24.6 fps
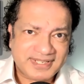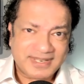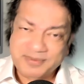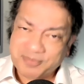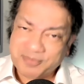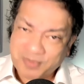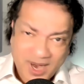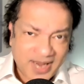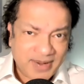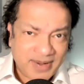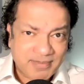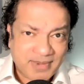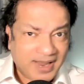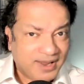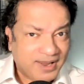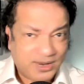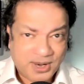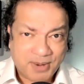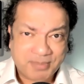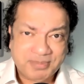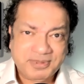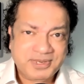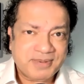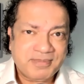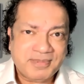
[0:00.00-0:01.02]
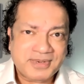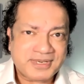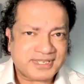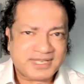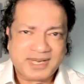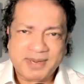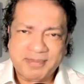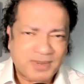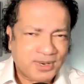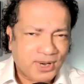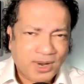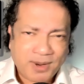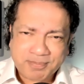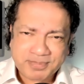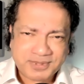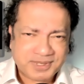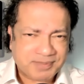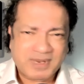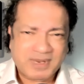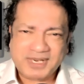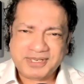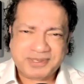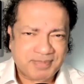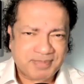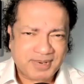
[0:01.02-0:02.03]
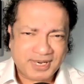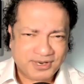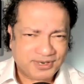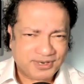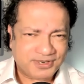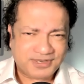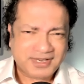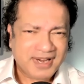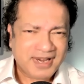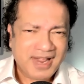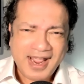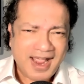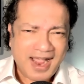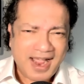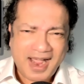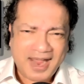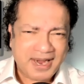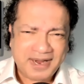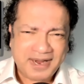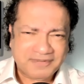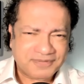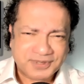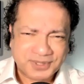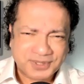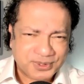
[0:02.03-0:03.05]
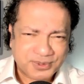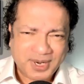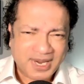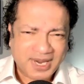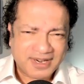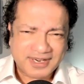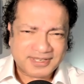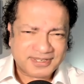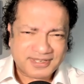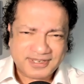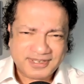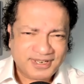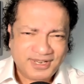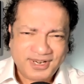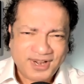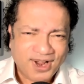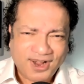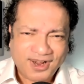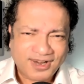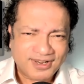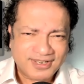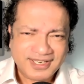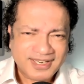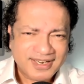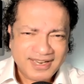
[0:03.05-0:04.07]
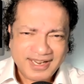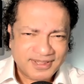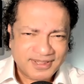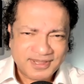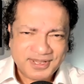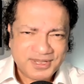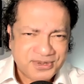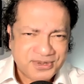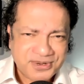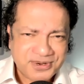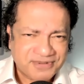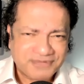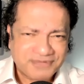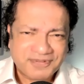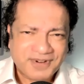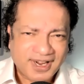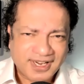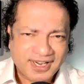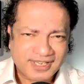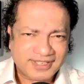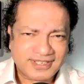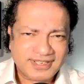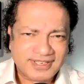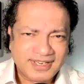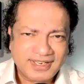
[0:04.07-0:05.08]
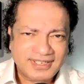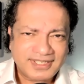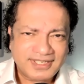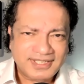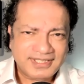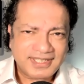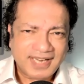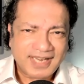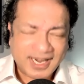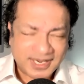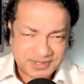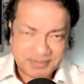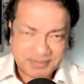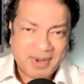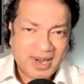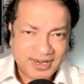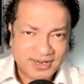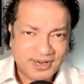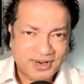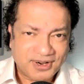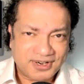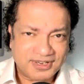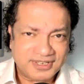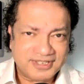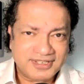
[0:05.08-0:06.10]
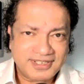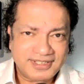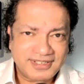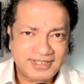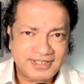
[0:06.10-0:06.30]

And why am I an optimist? I'm an optimist because I have the greatest God in the universe as my God.